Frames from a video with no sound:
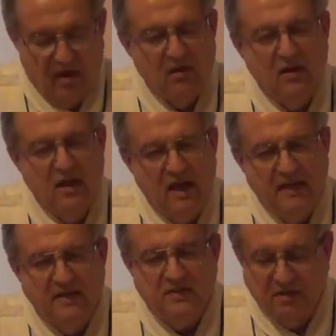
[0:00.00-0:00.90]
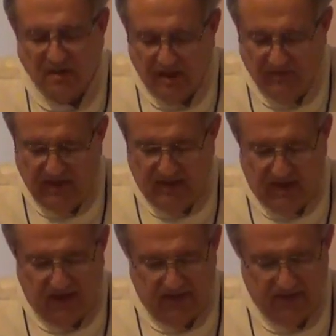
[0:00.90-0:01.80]
Our God is a loving
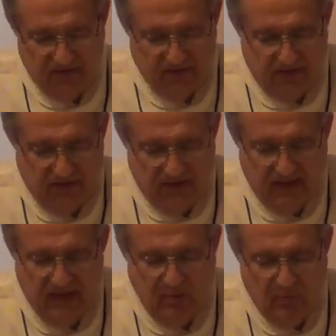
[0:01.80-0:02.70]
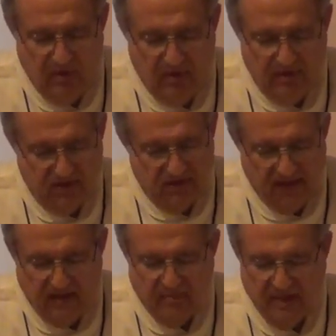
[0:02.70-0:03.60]
God, and He wouldn't
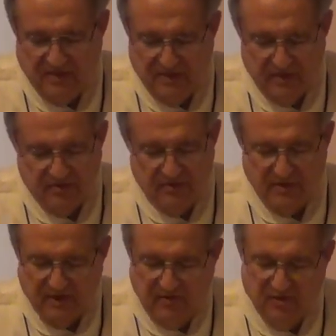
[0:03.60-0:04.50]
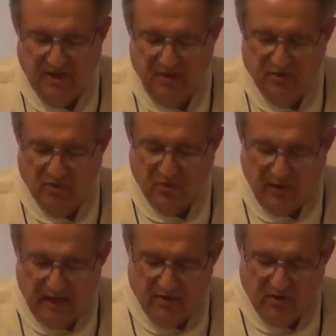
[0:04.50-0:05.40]
let my sister's 17 year old
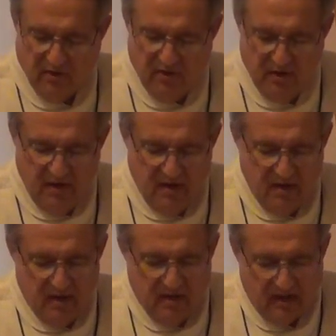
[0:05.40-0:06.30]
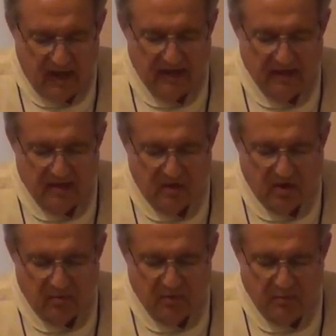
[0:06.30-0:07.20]
granddaughter die in an
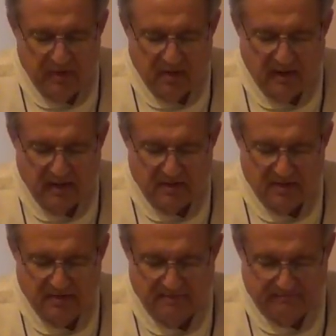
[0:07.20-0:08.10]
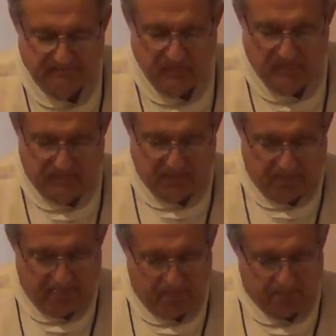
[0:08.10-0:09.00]
automobile accident
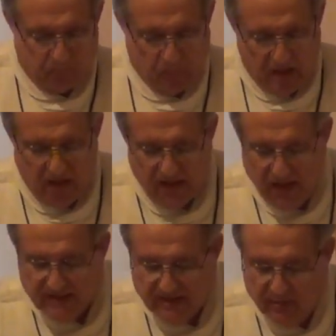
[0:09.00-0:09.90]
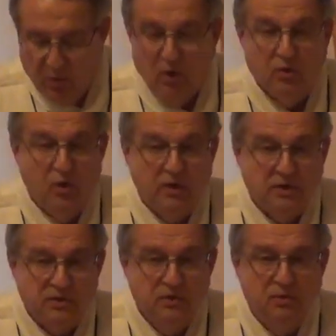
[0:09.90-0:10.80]
on an icy road going to
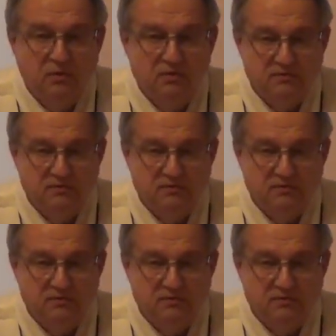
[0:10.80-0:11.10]
school.